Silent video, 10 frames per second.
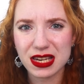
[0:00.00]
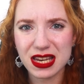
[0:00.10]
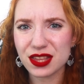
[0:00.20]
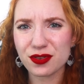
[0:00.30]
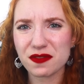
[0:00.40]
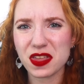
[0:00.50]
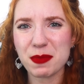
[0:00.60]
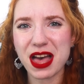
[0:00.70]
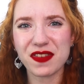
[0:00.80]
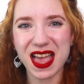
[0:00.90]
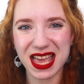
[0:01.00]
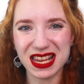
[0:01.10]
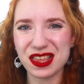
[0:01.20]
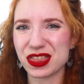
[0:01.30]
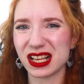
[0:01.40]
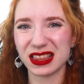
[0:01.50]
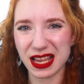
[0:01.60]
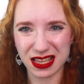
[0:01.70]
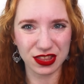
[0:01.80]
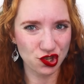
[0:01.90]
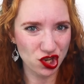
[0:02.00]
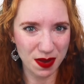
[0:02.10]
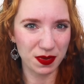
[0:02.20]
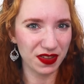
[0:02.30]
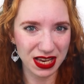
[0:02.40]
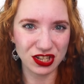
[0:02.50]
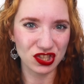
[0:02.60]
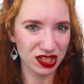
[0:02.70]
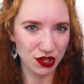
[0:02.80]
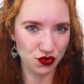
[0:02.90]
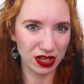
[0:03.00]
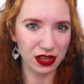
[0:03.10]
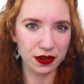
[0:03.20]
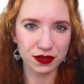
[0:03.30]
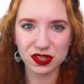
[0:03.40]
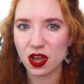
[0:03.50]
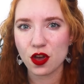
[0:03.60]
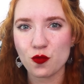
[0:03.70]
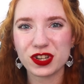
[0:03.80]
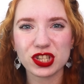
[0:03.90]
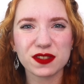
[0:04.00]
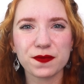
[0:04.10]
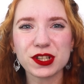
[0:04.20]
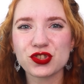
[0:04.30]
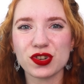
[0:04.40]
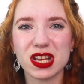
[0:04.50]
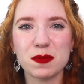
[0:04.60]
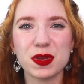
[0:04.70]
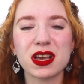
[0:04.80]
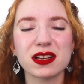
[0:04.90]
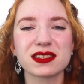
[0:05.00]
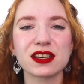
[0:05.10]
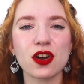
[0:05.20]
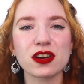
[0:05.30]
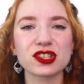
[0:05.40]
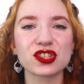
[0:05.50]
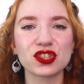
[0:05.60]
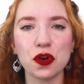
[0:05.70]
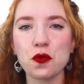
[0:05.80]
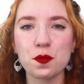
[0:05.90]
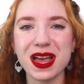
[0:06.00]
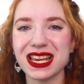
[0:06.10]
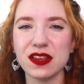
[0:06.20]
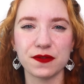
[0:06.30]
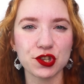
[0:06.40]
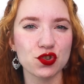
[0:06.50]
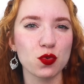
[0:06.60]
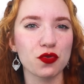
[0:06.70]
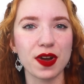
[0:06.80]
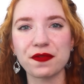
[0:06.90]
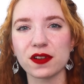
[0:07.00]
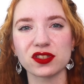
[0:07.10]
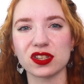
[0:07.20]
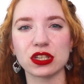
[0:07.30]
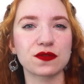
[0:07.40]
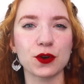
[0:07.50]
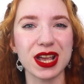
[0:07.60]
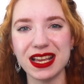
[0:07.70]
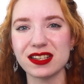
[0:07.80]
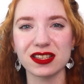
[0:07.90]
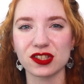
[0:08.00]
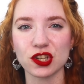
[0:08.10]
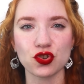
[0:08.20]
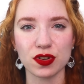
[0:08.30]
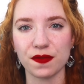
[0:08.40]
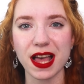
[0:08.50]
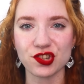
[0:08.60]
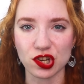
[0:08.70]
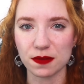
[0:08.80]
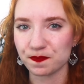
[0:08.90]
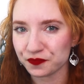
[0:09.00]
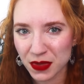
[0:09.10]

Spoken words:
neither of them have anything like the shape of 18th century clothes, which is frustrating because there are so many visual references for 18th century fashion.